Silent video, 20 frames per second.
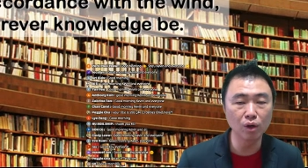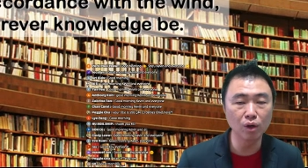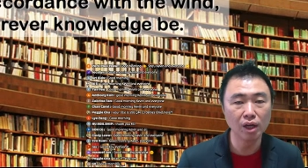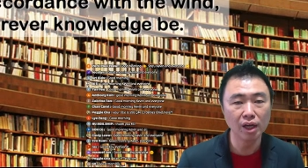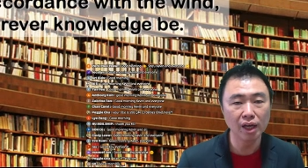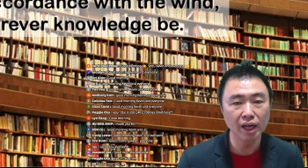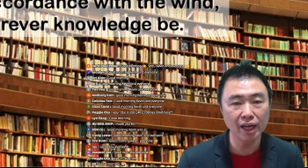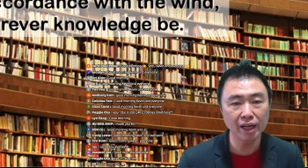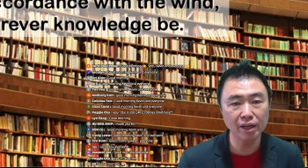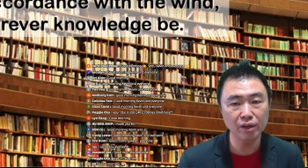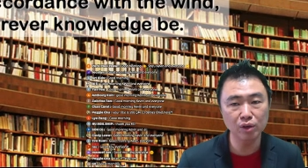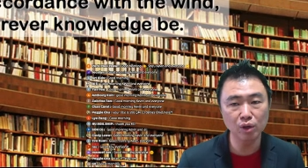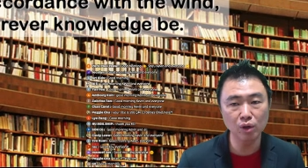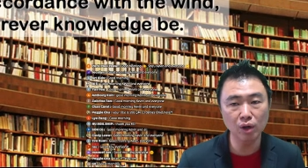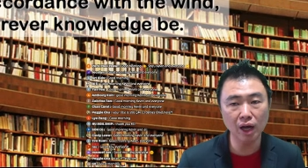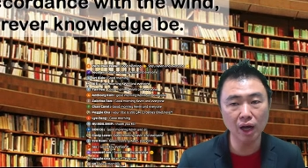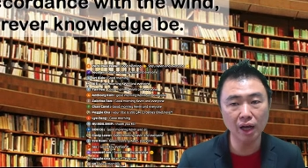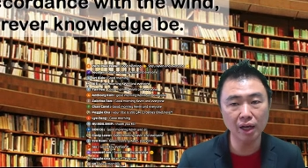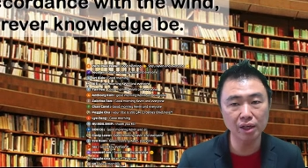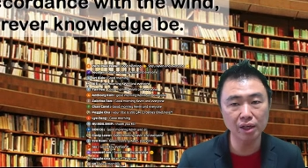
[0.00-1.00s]
hey,
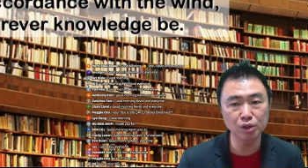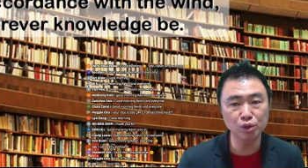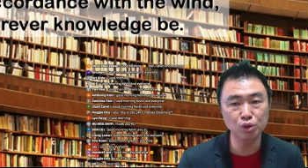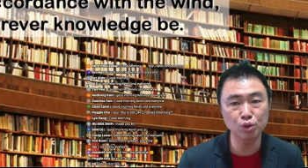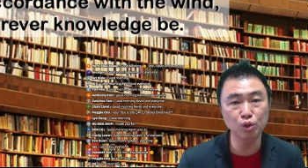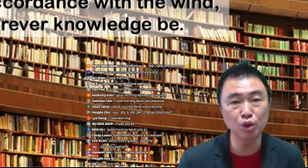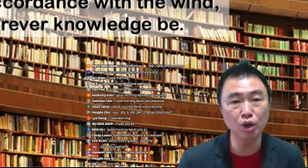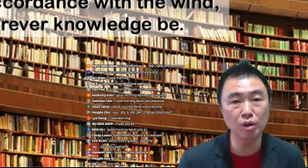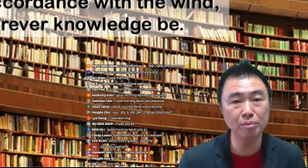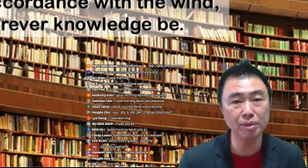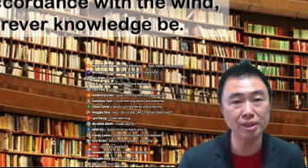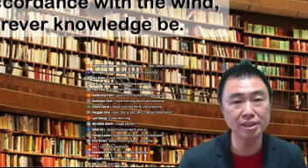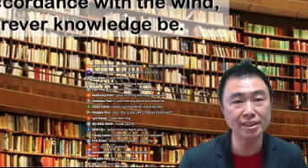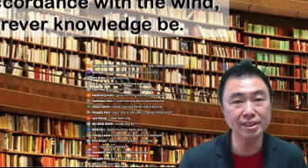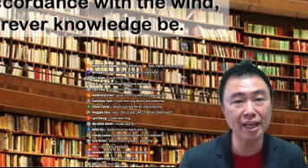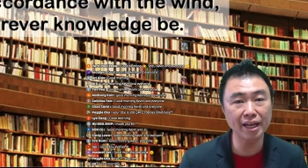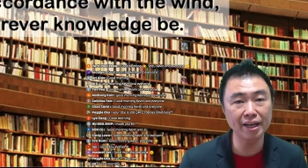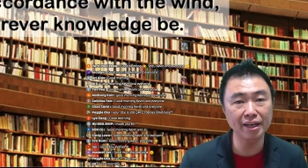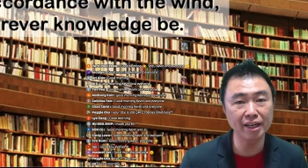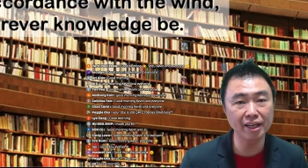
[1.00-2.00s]
I should not be
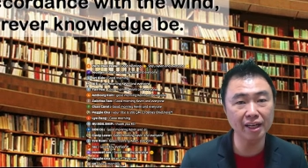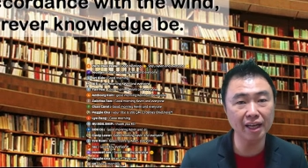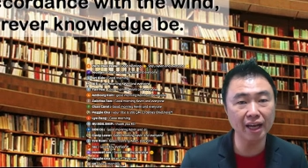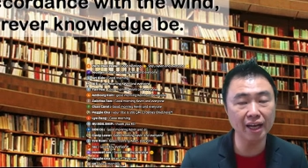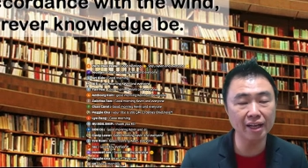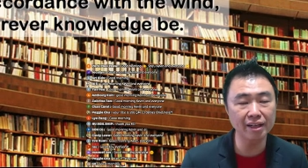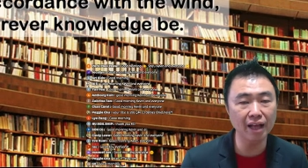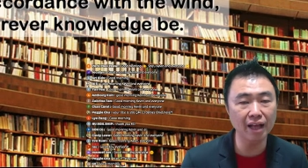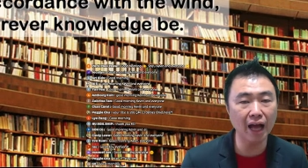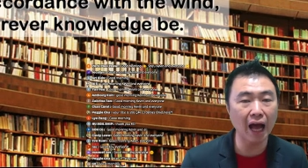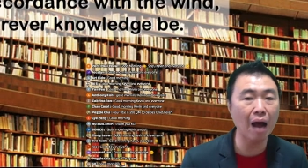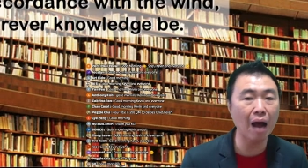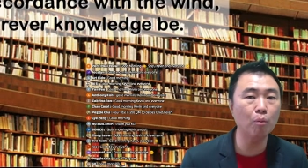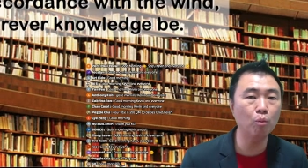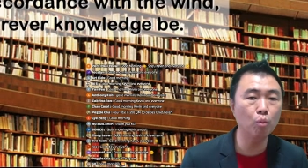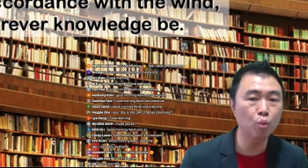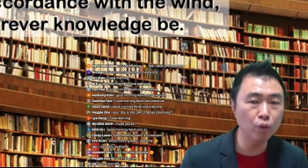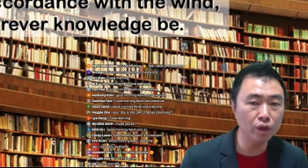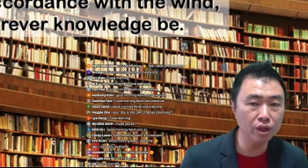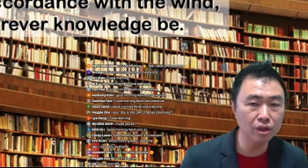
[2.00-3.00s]
standing at
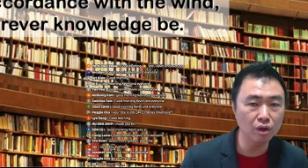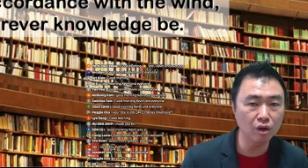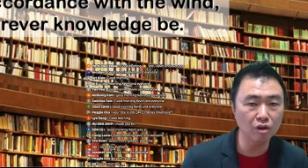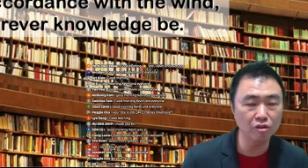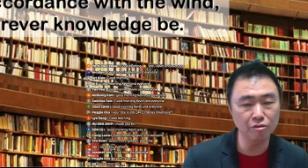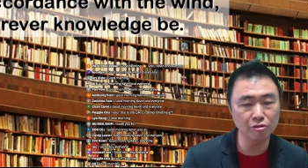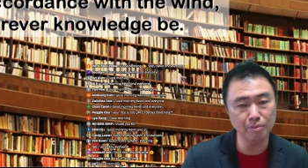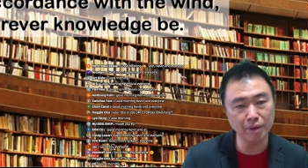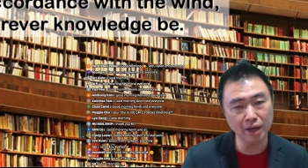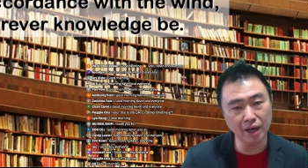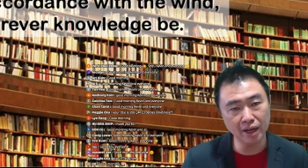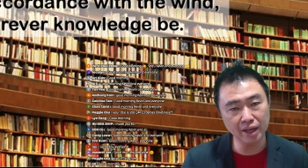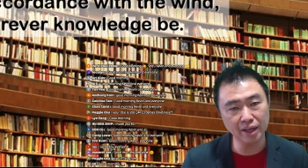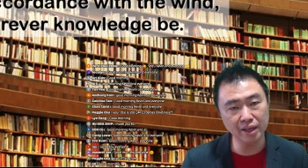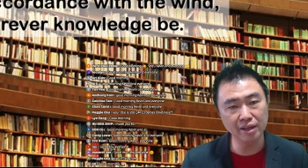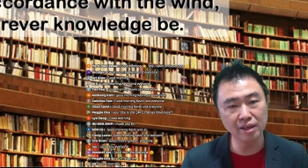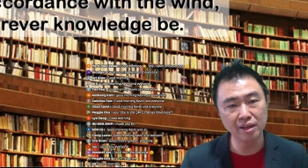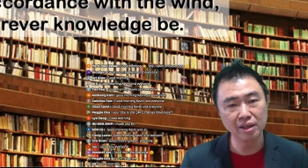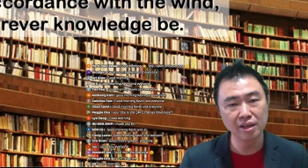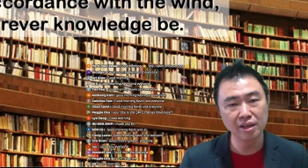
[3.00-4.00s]
upwind of
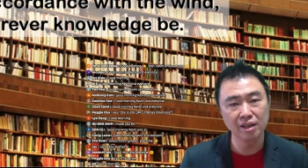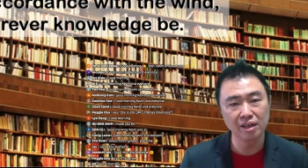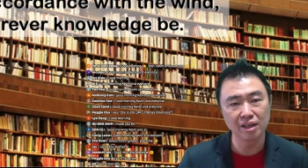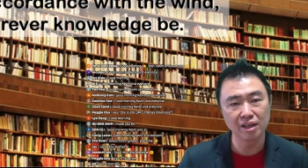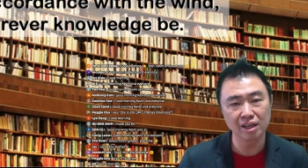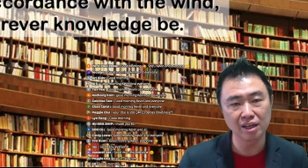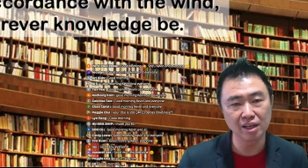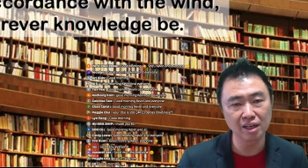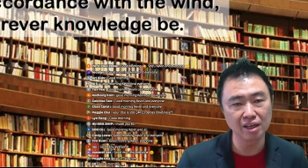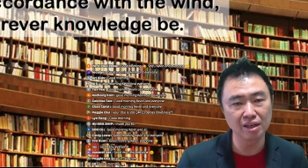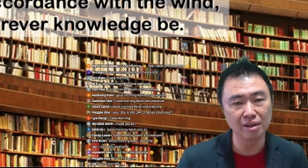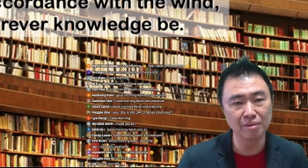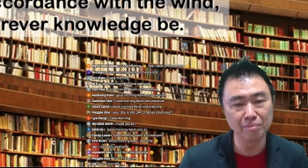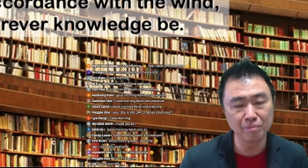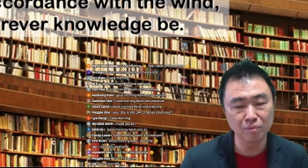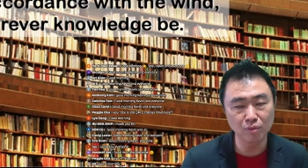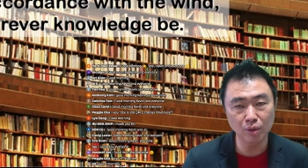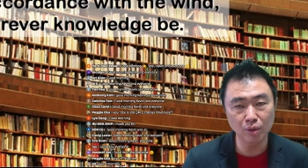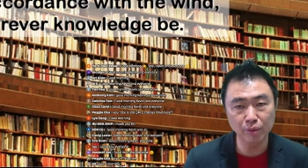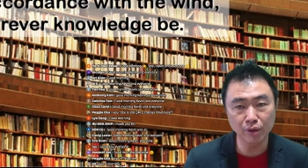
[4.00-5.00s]
my
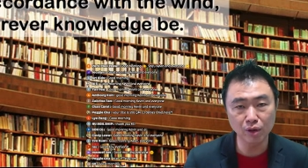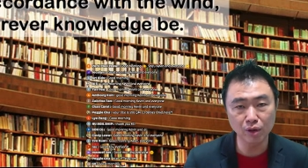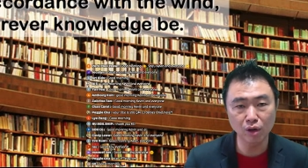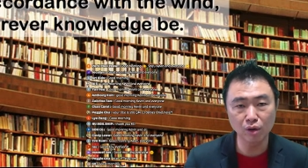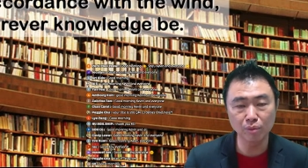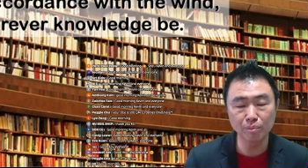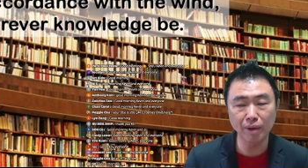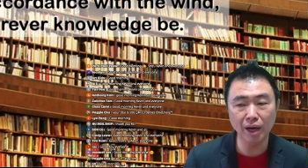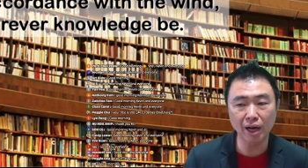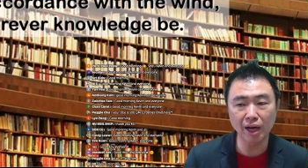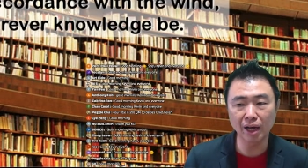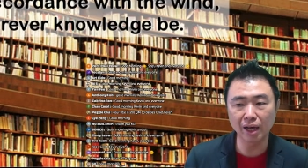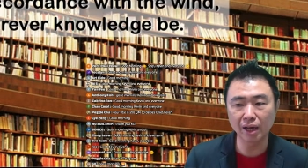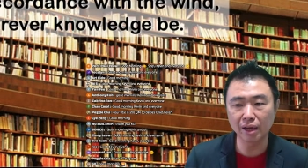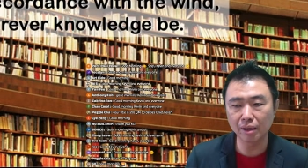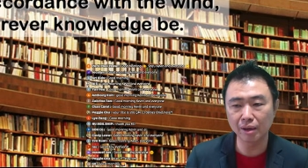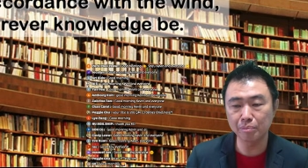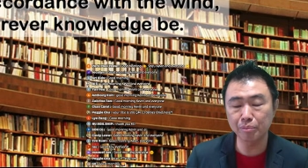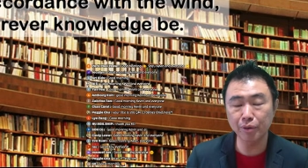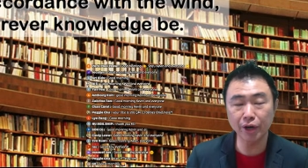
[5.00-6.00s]
what we call
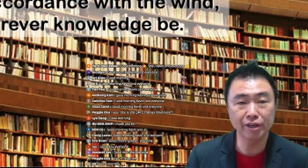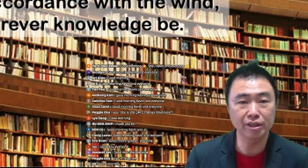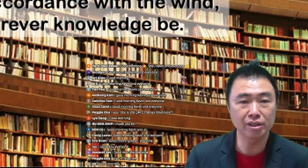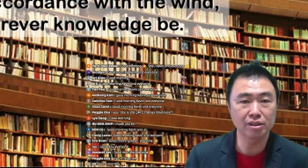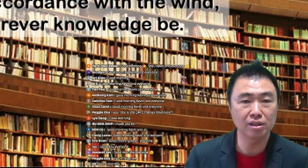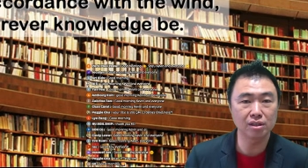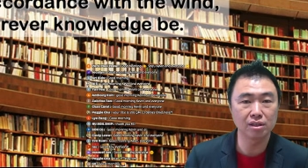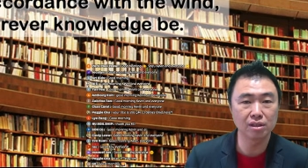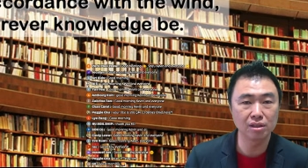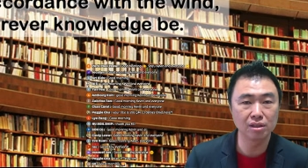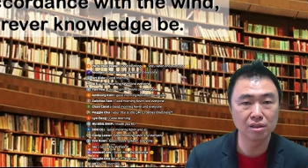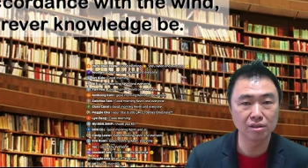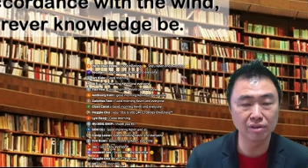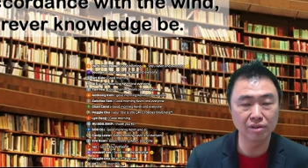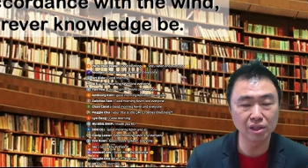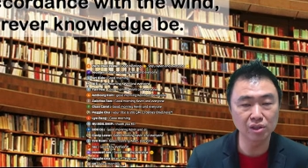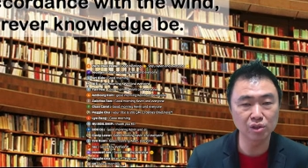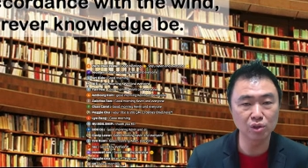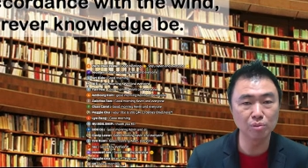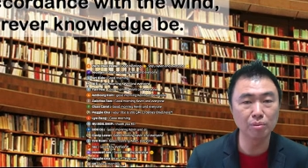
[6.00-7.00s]
my predator.
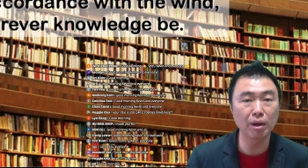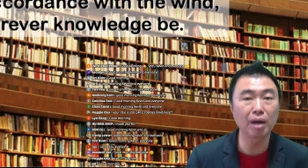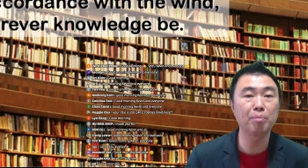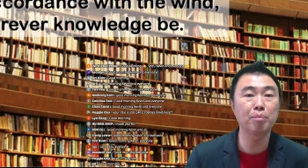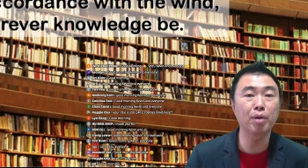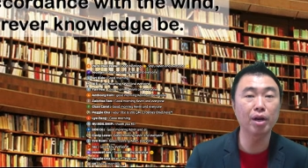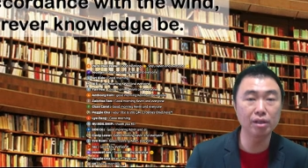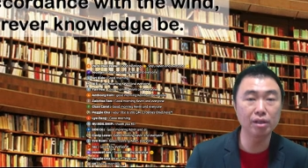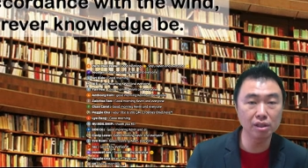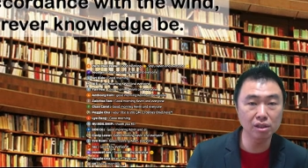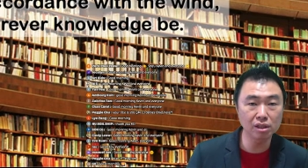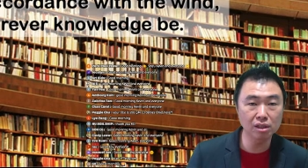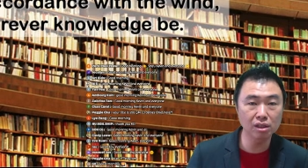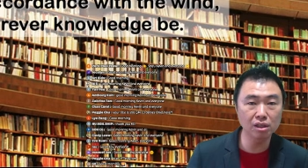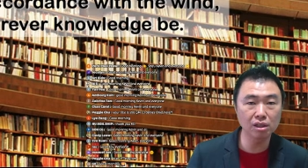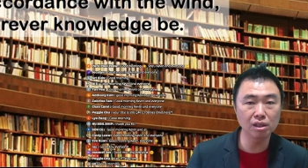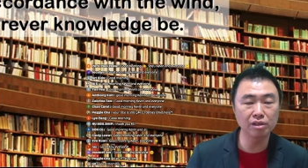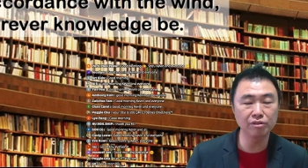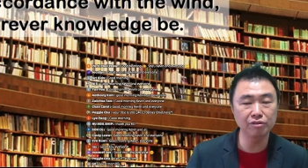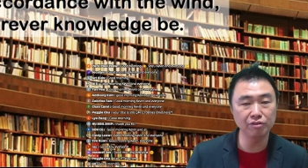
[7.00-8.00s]
Right, so my
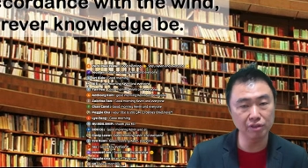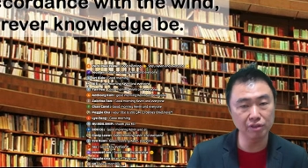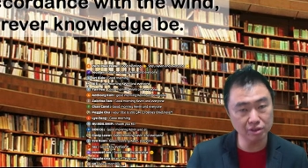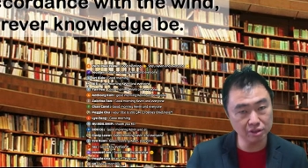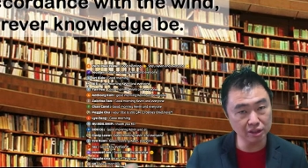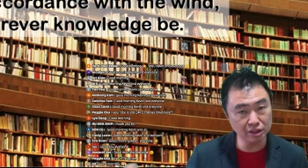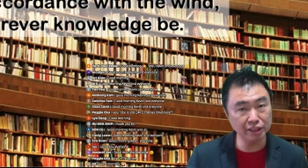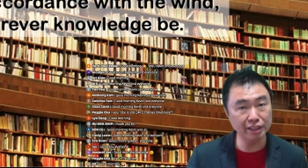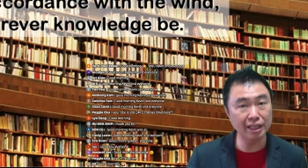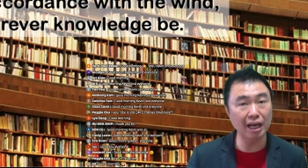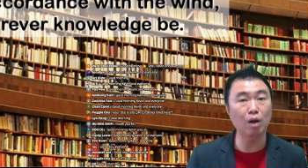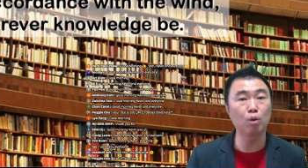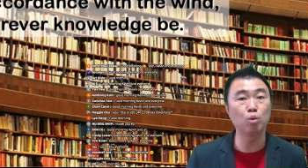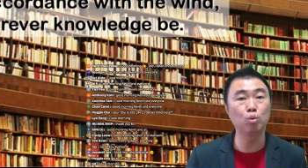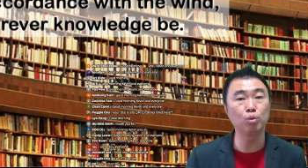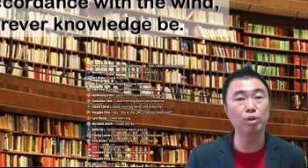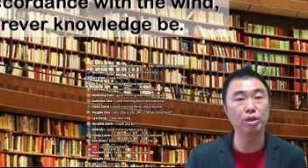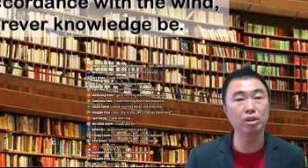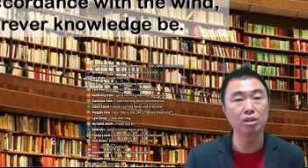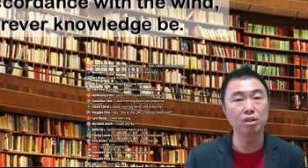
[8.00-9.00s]
predator, if it's in
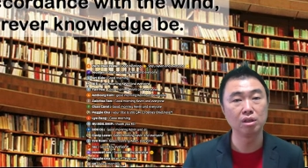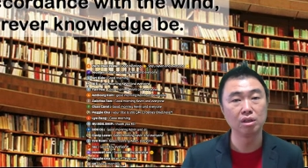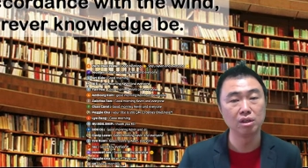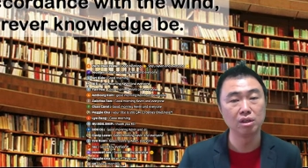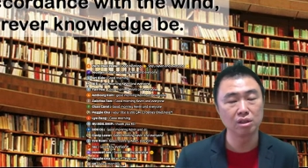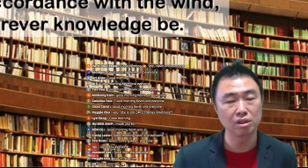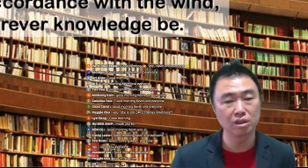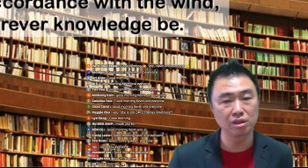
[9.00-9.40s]
downwind, the